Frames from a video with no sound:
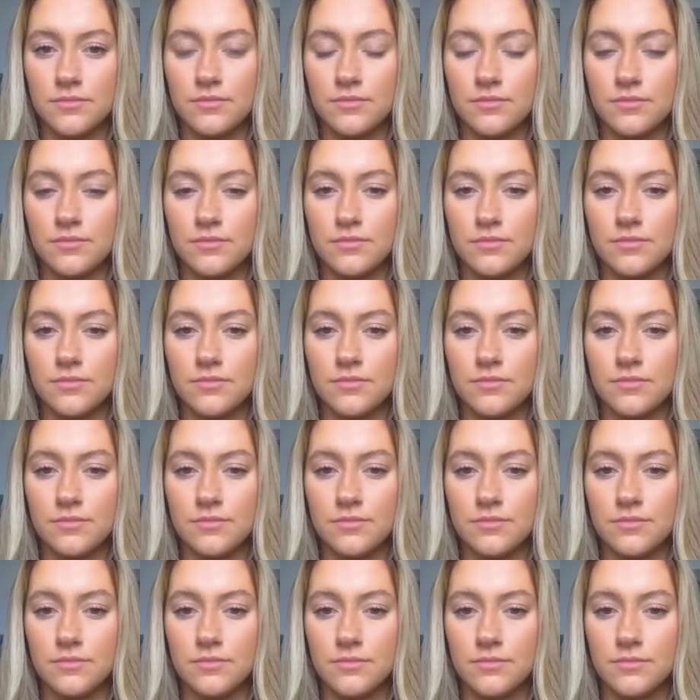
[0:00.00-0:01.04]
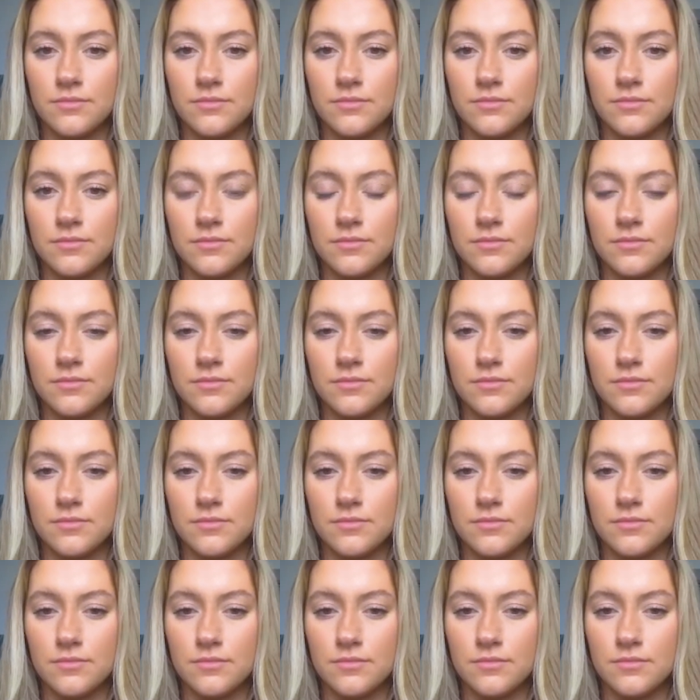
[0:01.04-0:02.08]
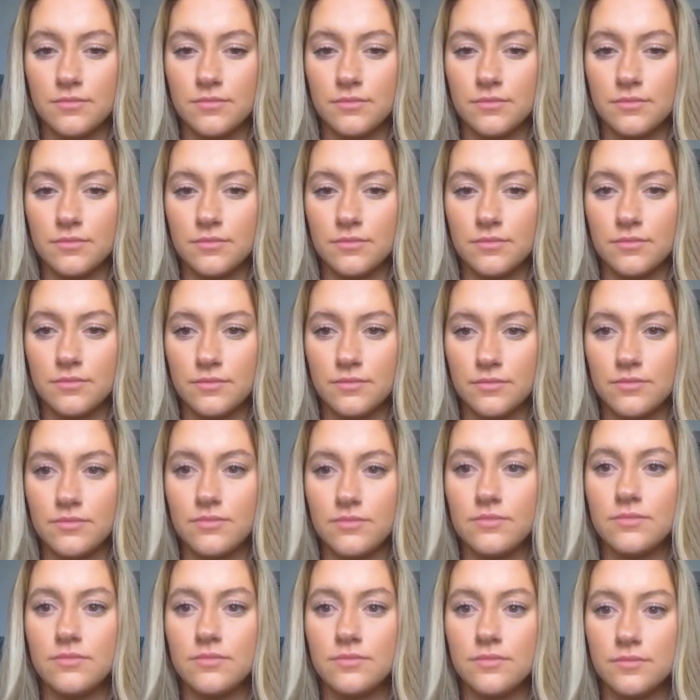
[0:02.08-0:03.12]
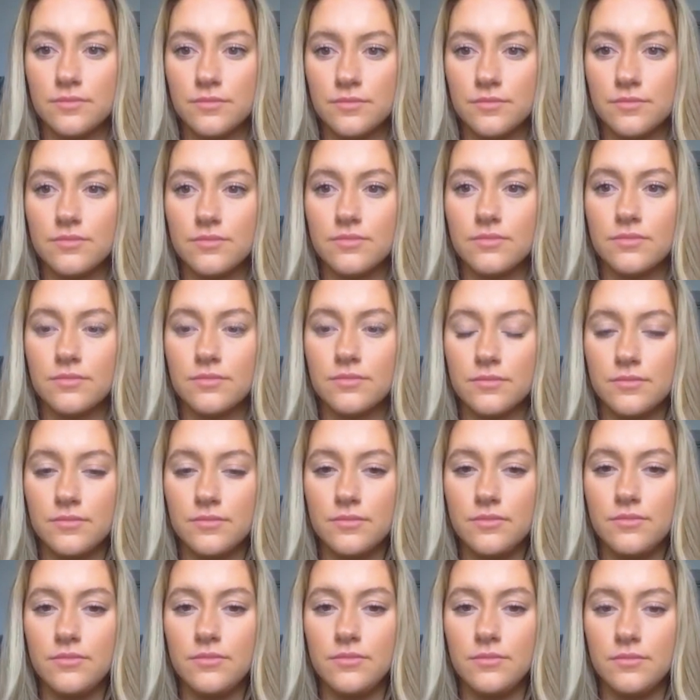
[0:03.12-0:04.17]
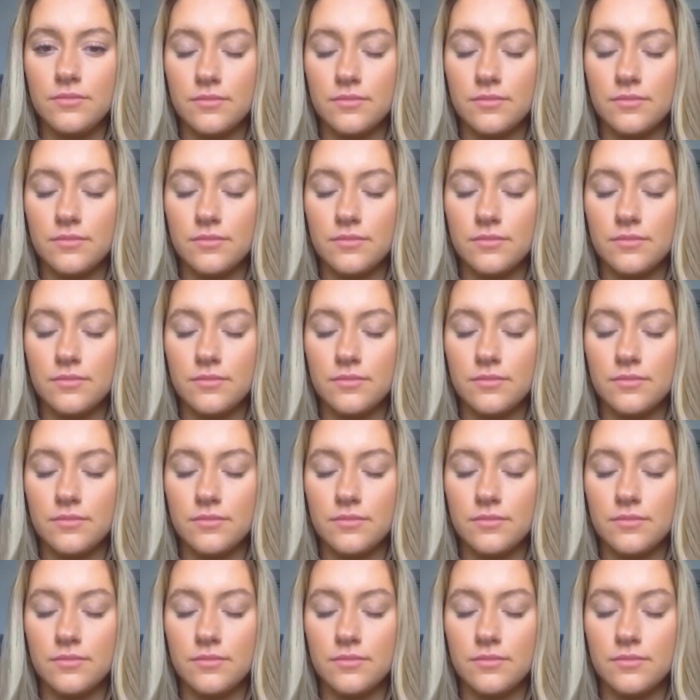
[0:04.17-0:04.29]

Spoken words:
This person isn't speaking.